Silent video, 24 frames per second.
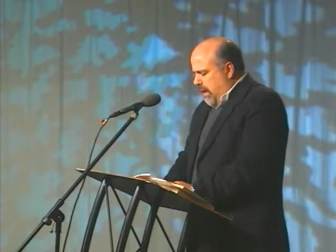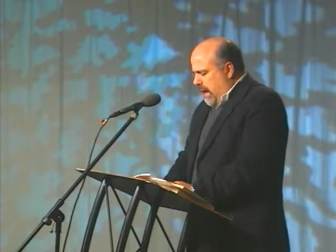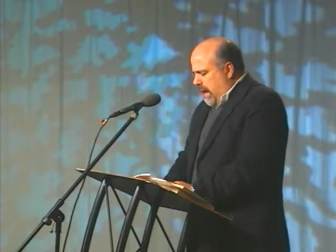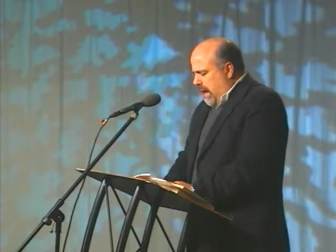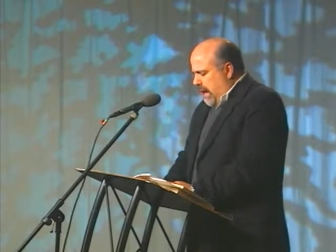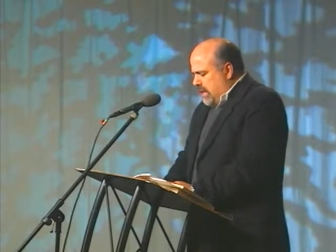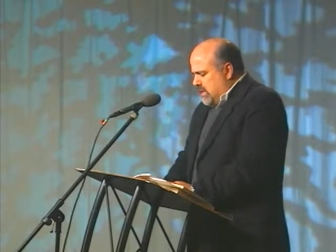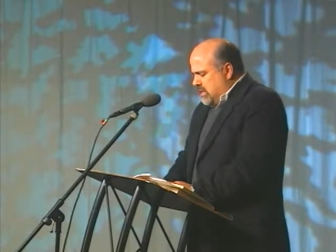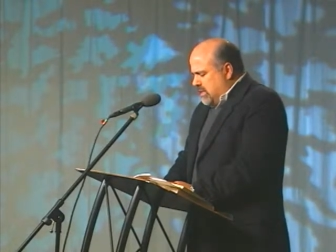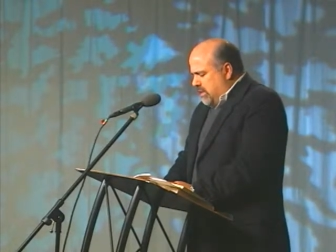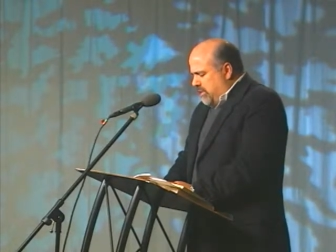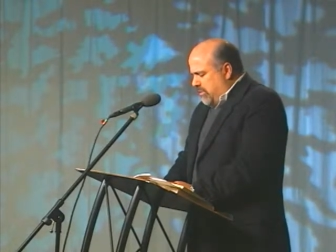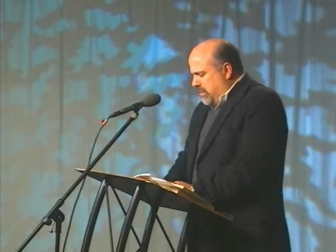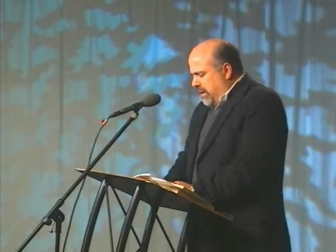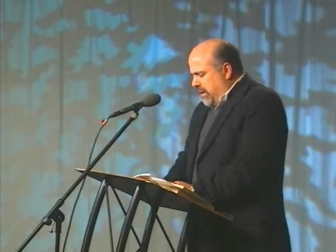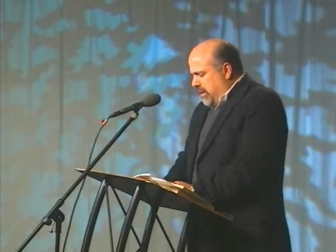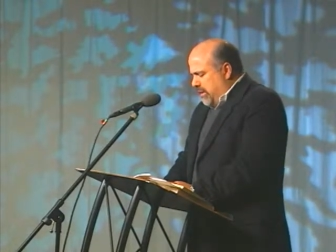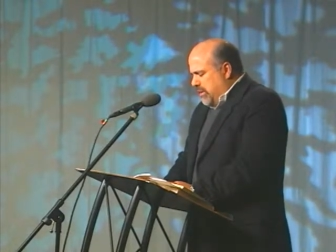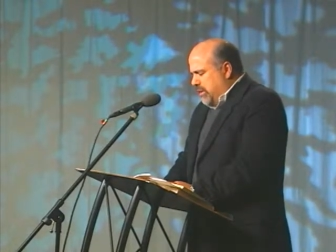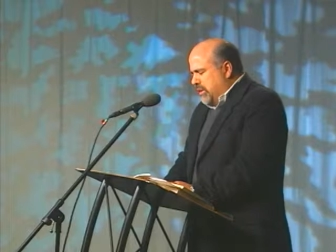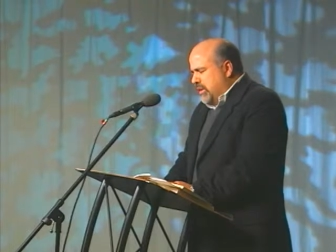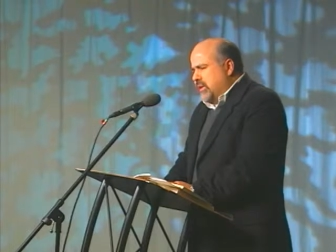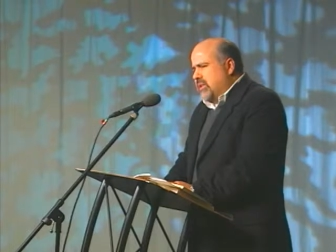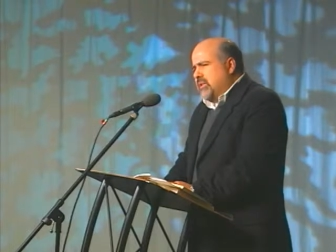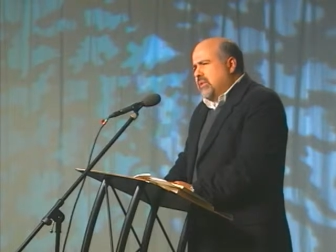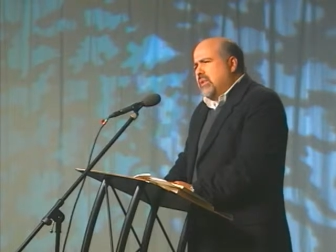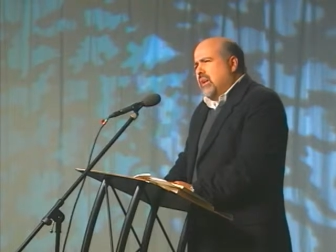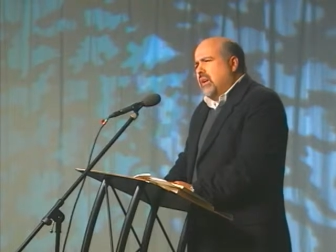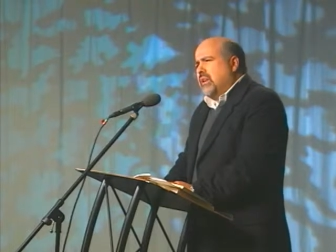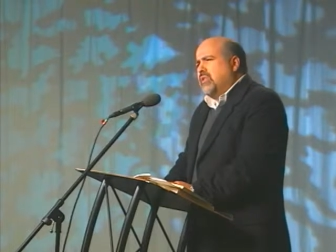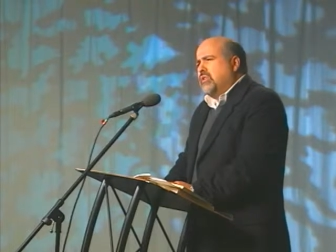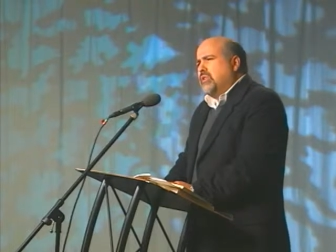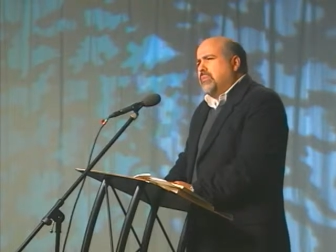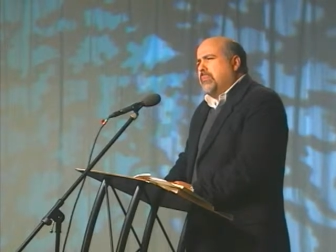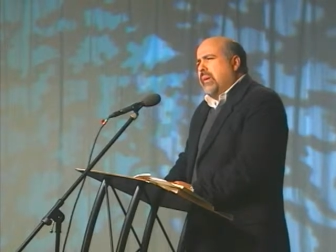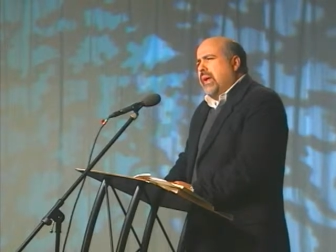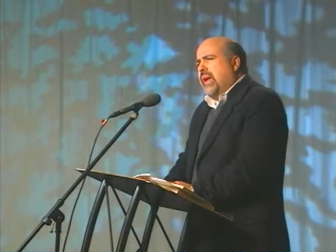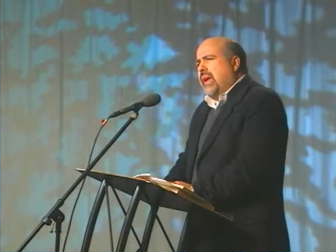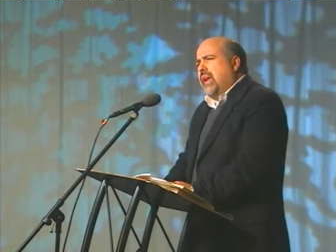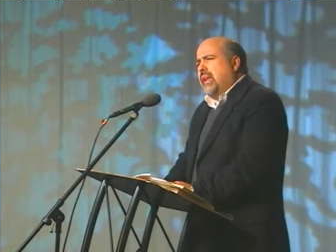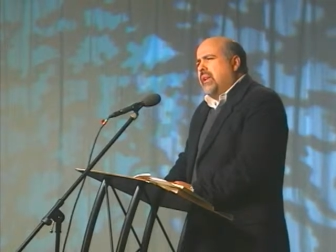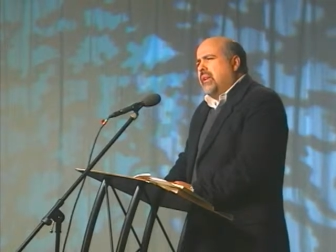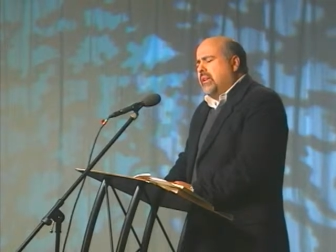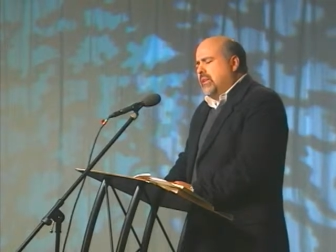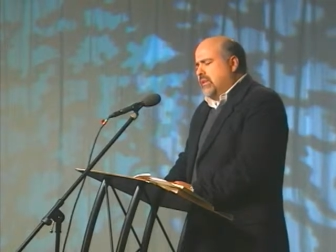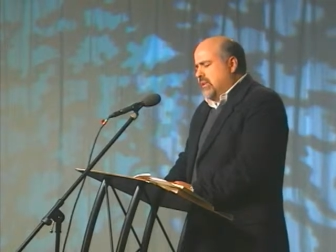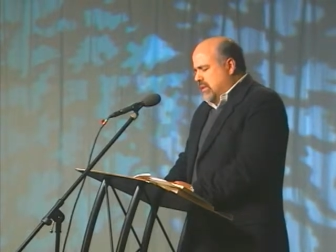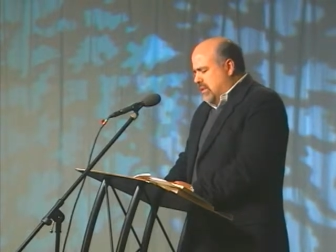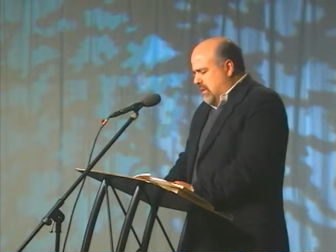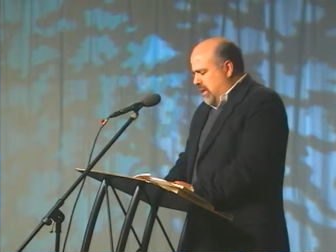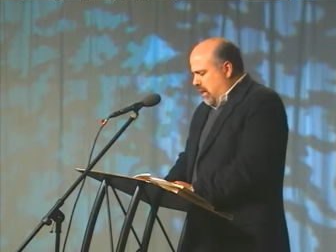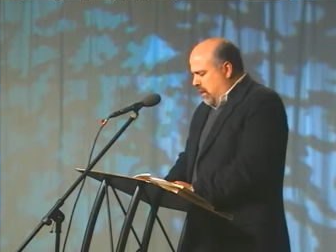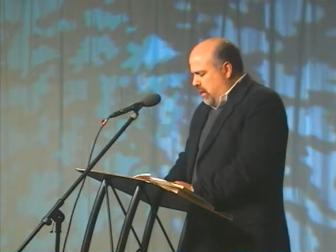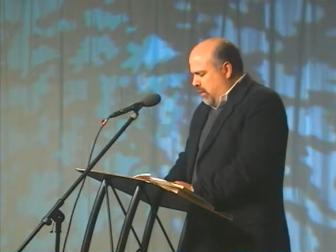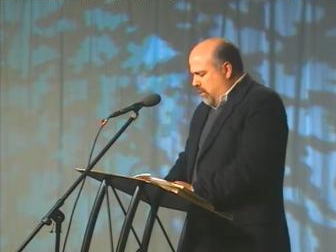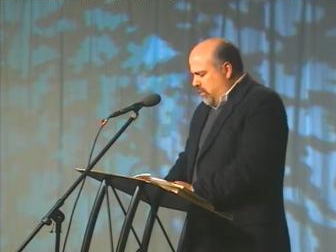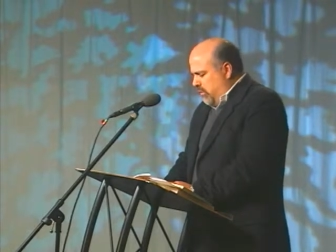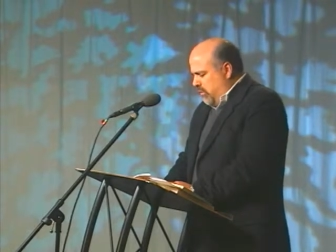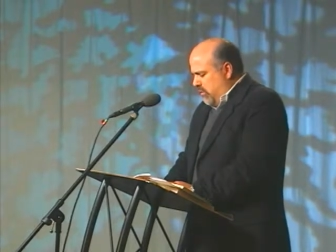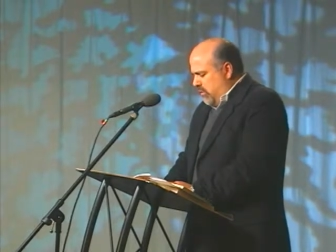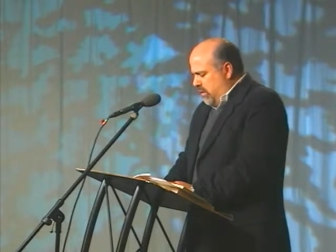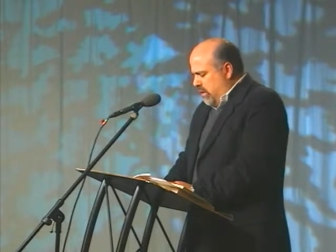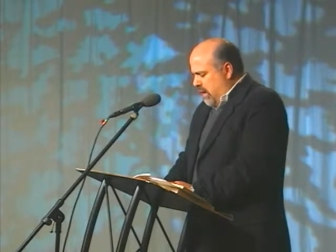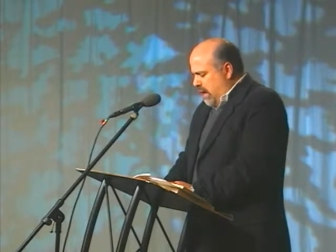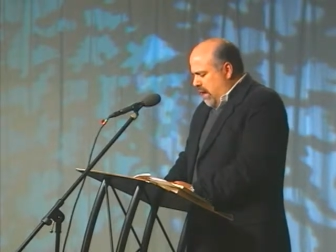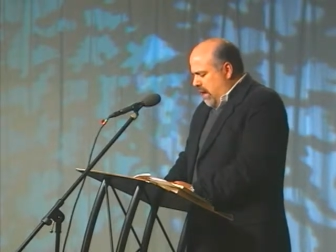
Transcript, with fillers: as if I could touch pain itself,